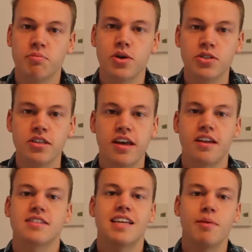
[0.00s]
person and
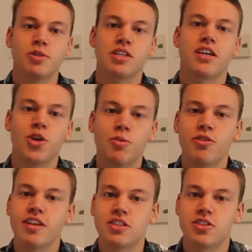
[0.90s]
establishing a human
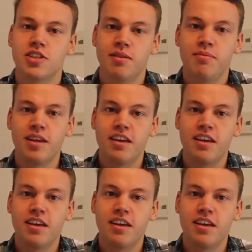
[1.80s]
relationship.